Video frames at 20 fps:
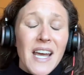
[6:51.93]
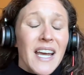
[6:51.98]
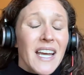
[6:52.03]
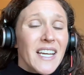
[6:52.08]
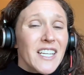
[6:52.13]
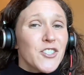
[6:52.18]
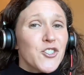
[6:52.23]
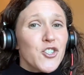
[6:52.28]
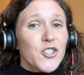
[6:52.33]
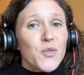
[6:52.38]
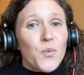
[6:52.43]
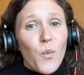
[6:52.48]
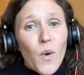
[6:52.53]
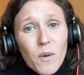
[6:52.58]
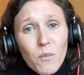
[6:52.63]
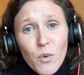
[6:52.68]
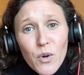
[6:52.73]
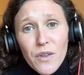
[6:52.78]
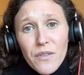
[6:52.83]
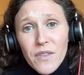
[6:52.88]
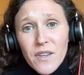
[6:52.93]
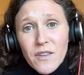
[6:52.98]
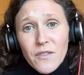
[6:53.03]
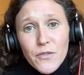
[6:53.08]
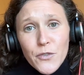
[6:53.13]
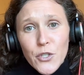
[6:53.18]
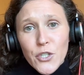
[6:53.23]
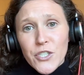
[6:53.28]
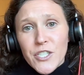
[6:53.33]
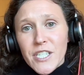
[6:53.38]
It's just one more thing for
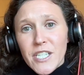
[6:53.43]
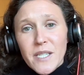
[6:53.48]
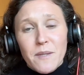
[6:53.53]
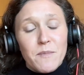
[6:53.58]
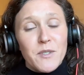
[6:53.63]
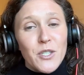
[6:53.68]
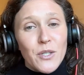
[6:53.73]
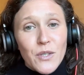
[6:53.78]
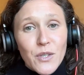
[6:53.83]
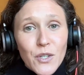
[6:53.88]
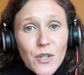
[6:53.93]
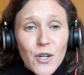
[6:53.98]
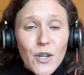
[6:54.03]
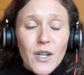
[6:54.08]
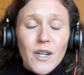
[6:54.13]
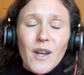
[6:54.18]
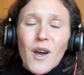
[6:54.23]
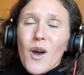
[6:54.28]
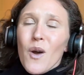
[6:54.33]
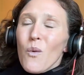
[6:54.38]
your team to learn,